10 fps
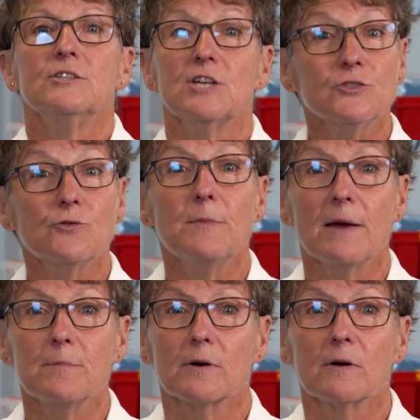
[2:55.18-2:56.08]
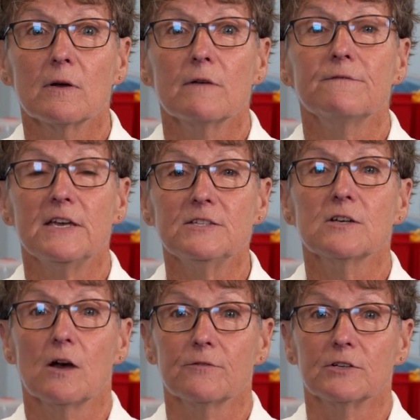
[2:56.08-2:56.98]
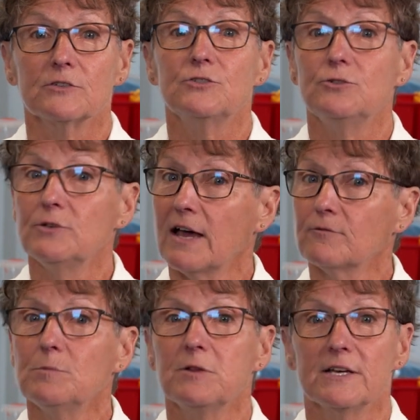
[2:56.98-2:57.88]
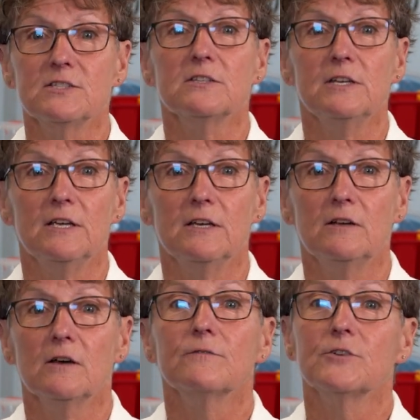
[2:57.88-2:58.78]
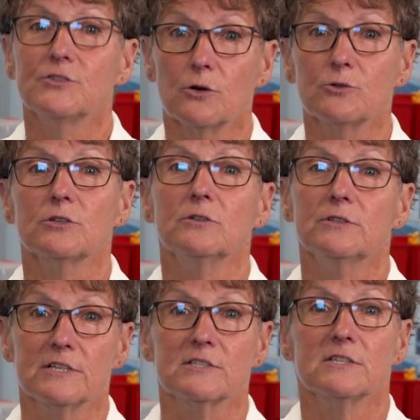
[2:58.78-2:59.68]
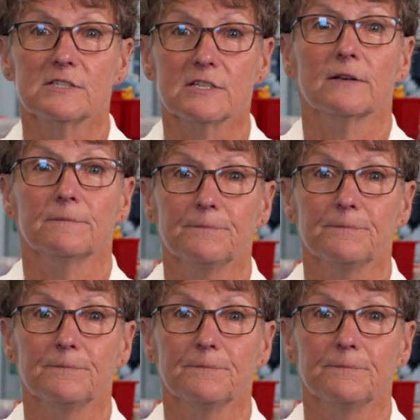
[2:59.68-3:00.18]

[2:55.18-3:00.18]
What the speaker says: Just remember, face coverings do not replace the need for social distancing.